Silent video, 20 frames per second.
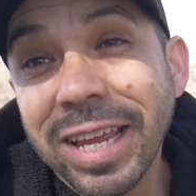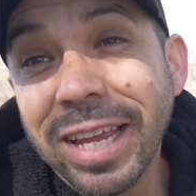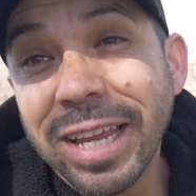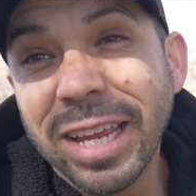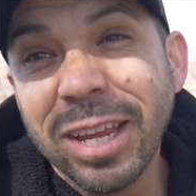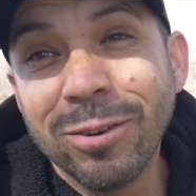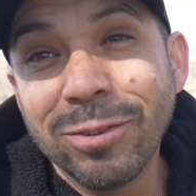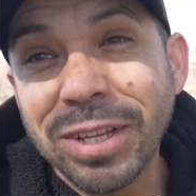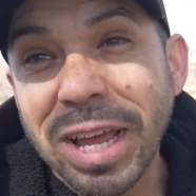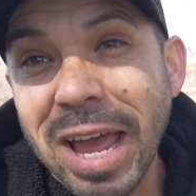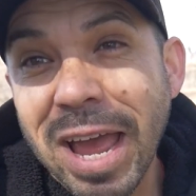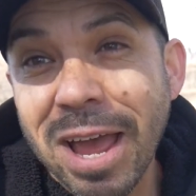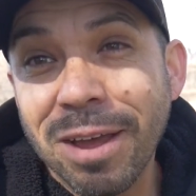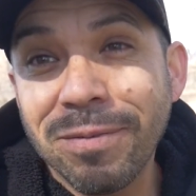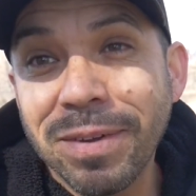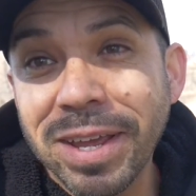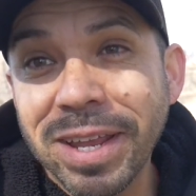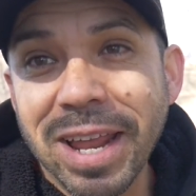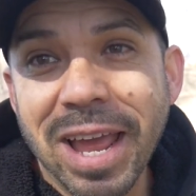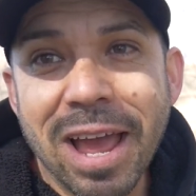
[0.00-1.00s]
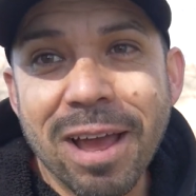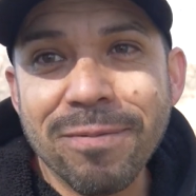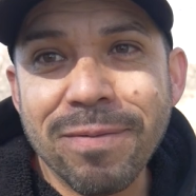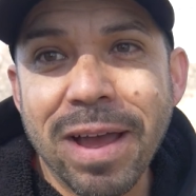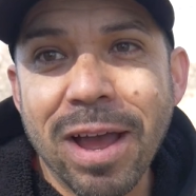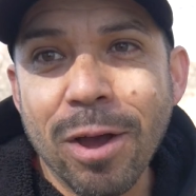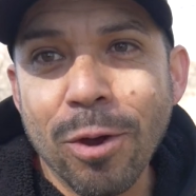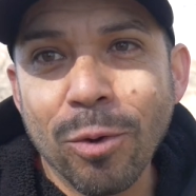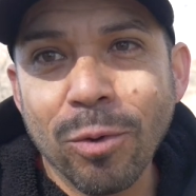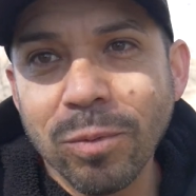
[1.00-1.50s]
He was a half in, half
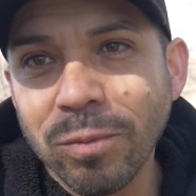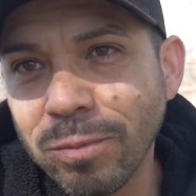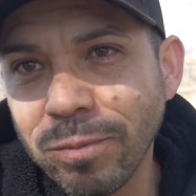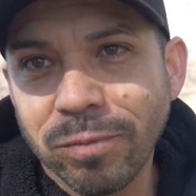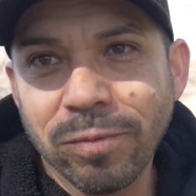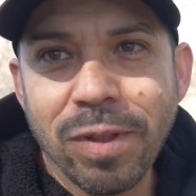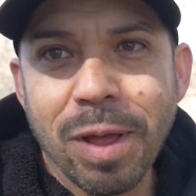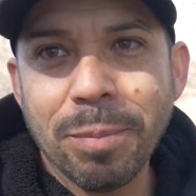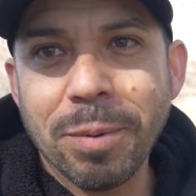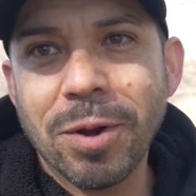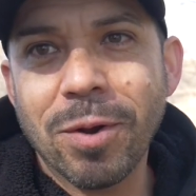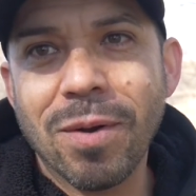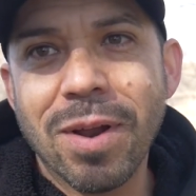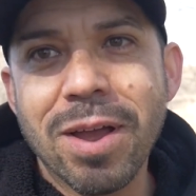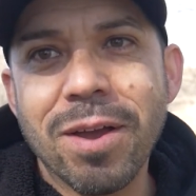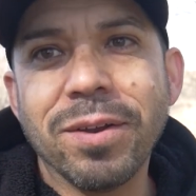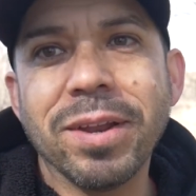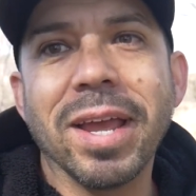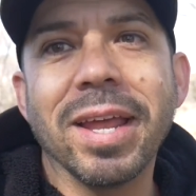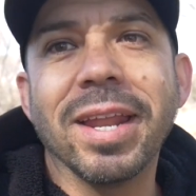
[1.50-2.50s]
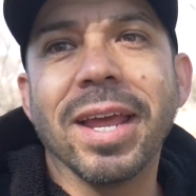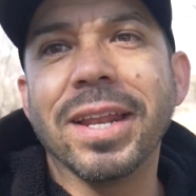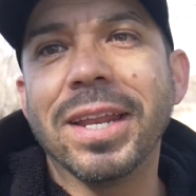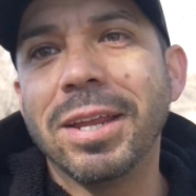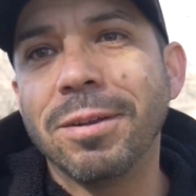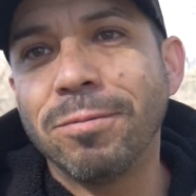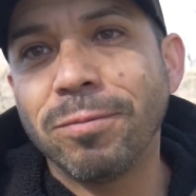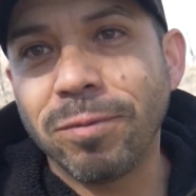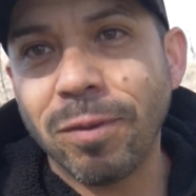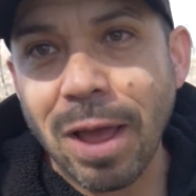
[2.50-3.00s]
out, flopping around, and then
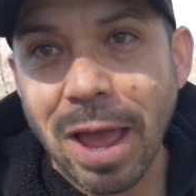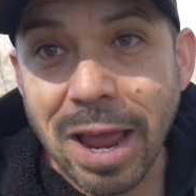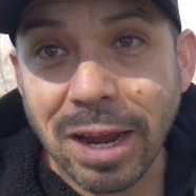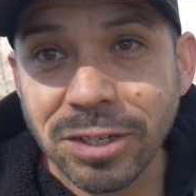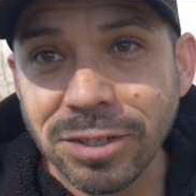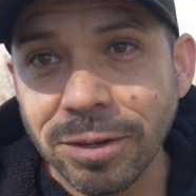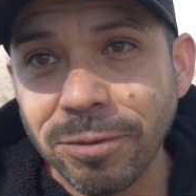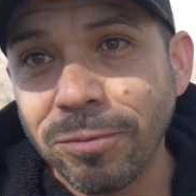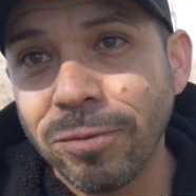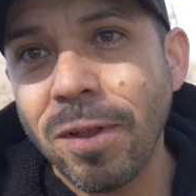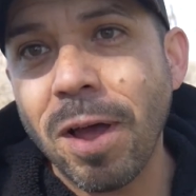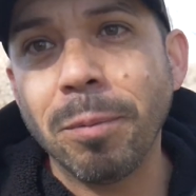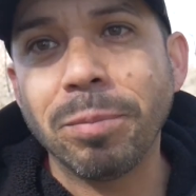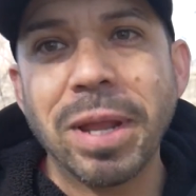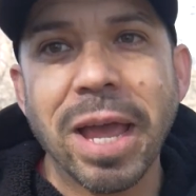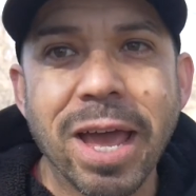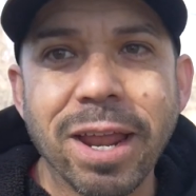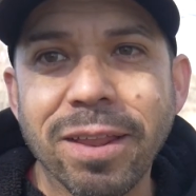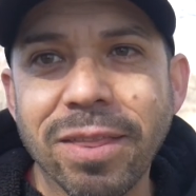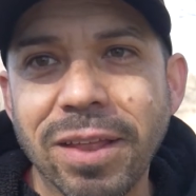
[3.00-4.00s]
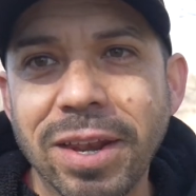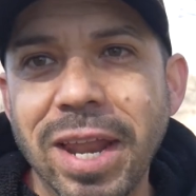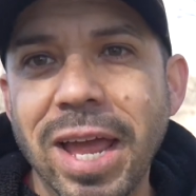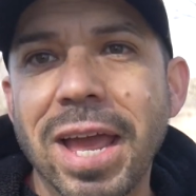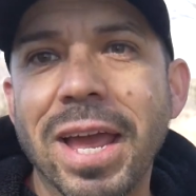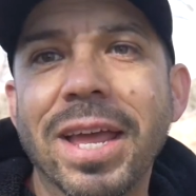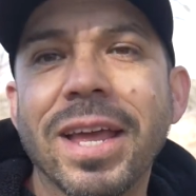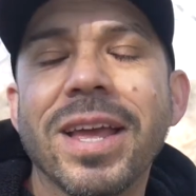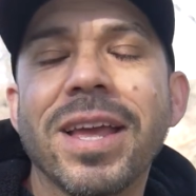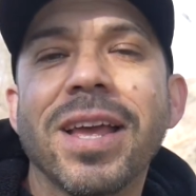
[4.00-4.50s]
he actually flopped out of the
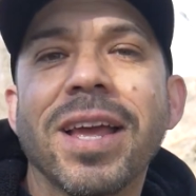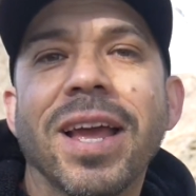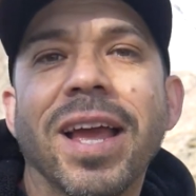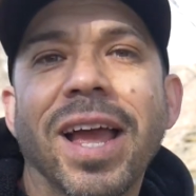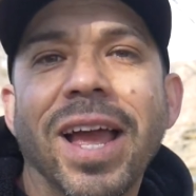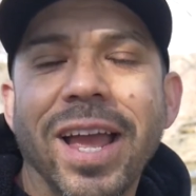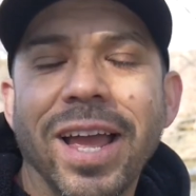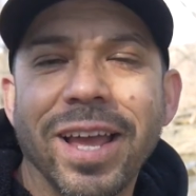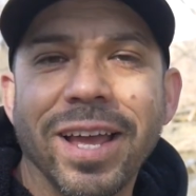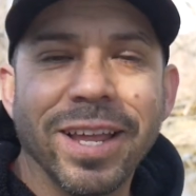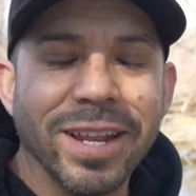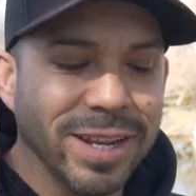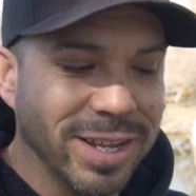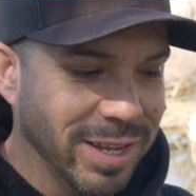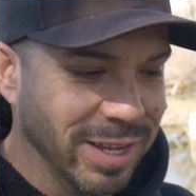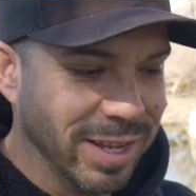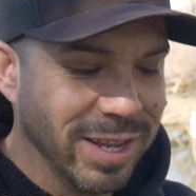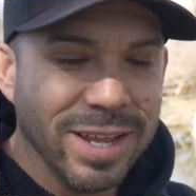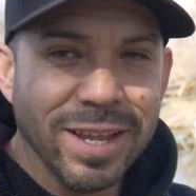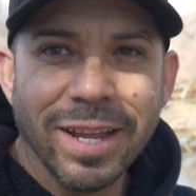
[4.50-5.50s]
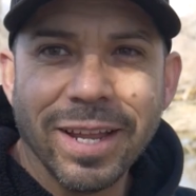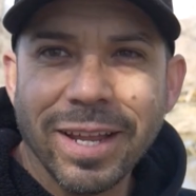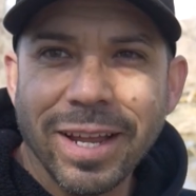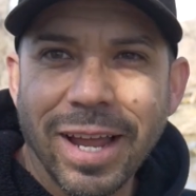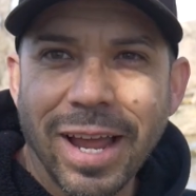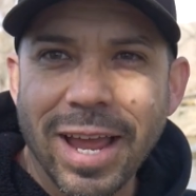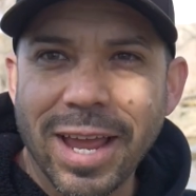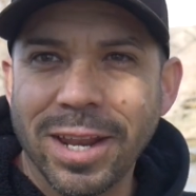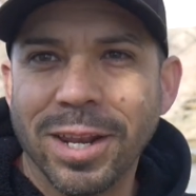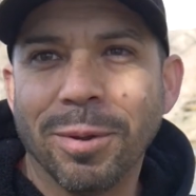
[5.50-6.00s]
net, and
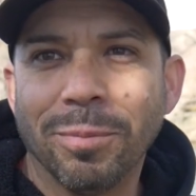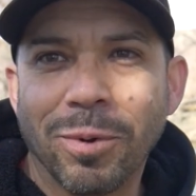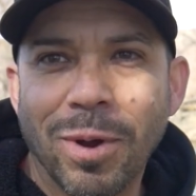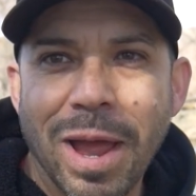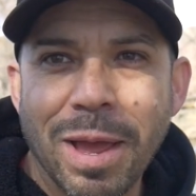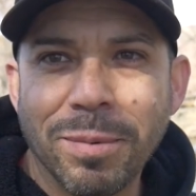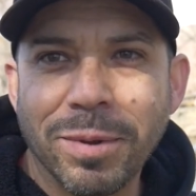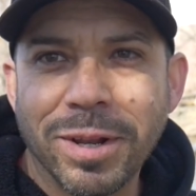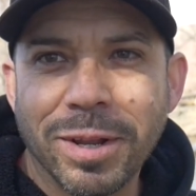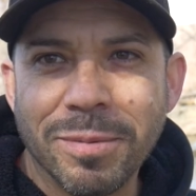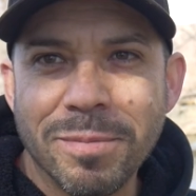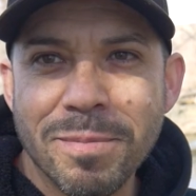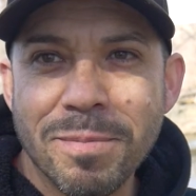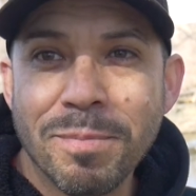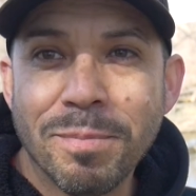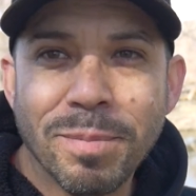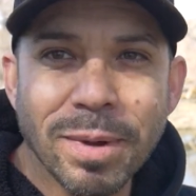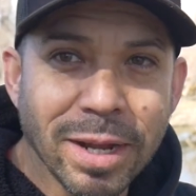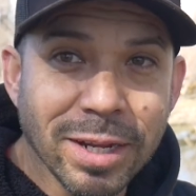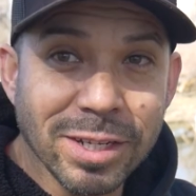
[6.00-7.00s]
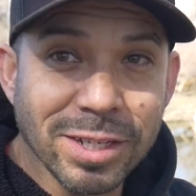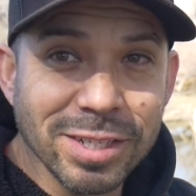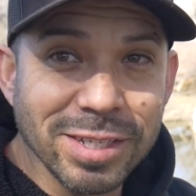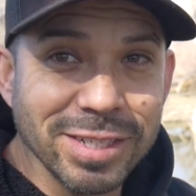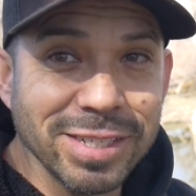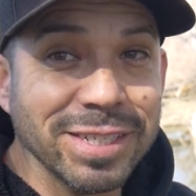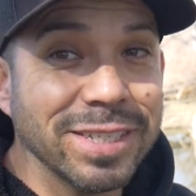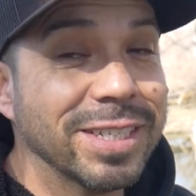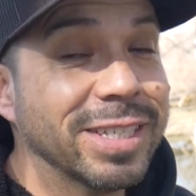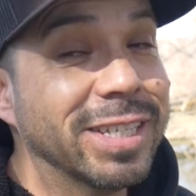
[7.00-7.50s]
I ended up grabbing him. But
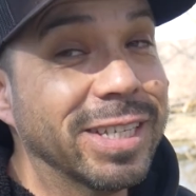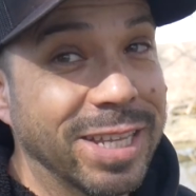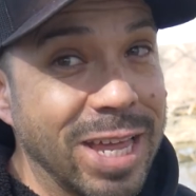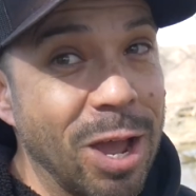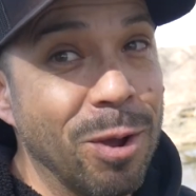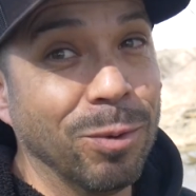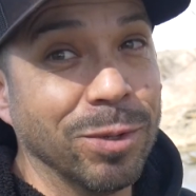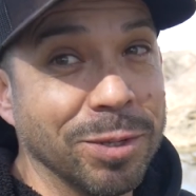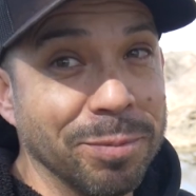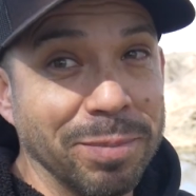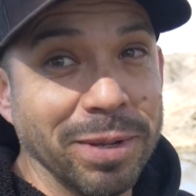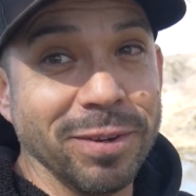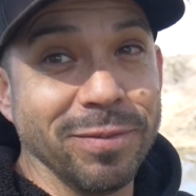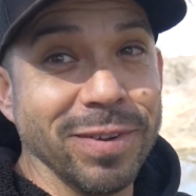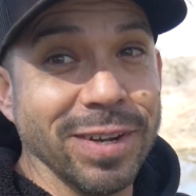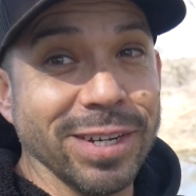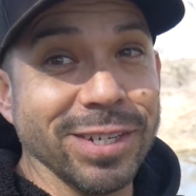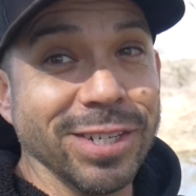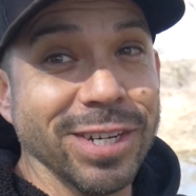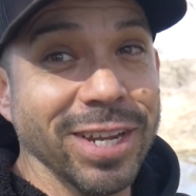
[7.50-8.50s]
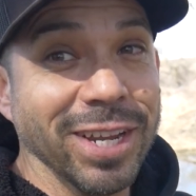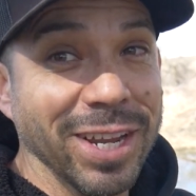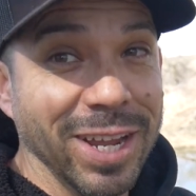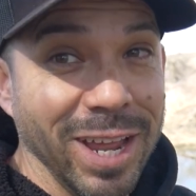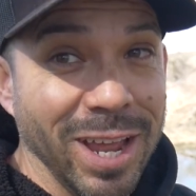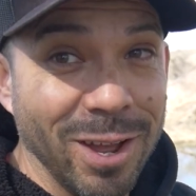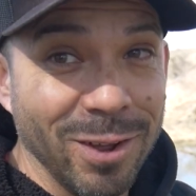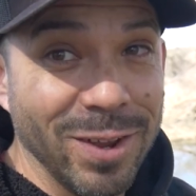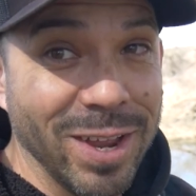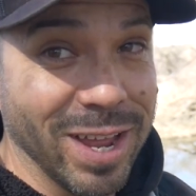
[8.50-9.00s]
that was a big fish.
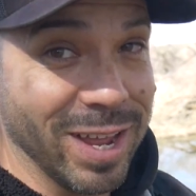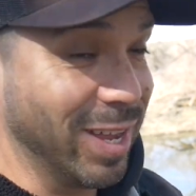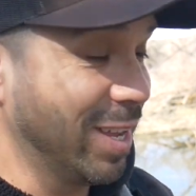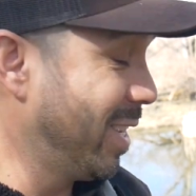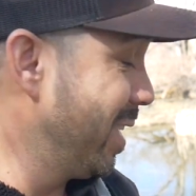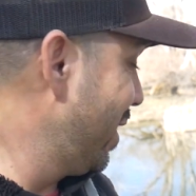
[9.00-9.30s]
Hell yeah.